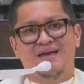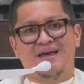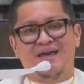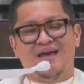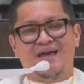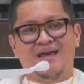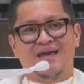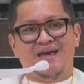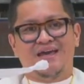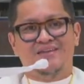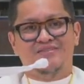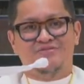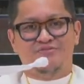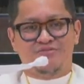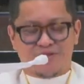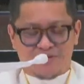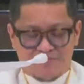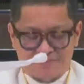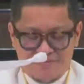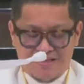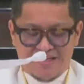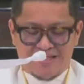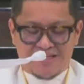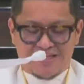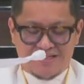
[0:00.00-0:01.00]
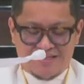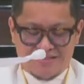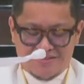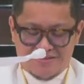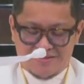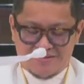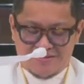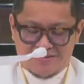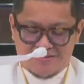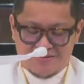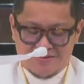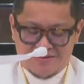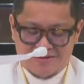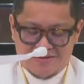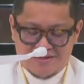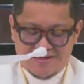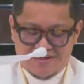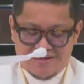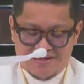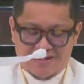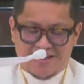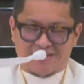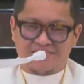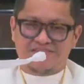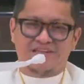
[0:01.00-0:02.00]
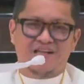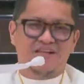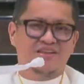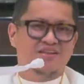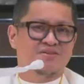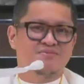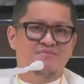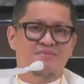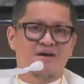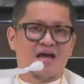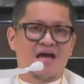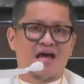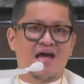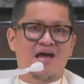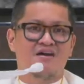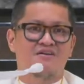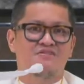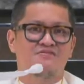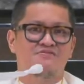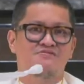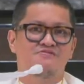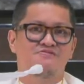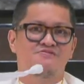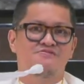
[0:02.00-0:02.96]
And for me, you know, I seldom have